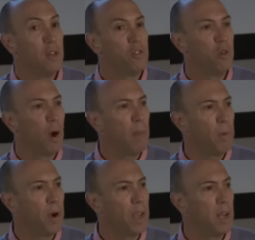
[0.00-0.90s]
to
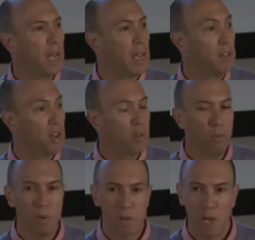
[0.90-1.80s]
upregulate general
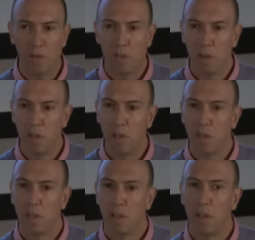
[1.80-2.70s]
protection
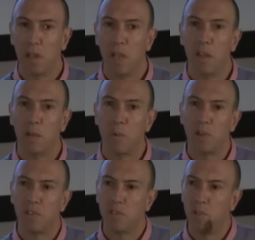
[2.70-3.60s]
in the
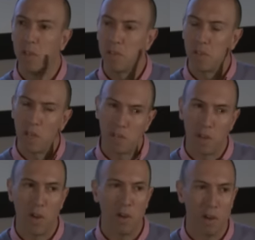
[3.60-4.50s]
presence of a
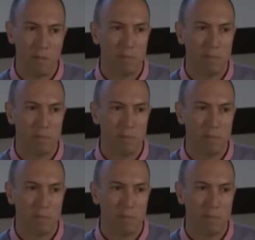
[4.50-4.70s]
disgusting odour.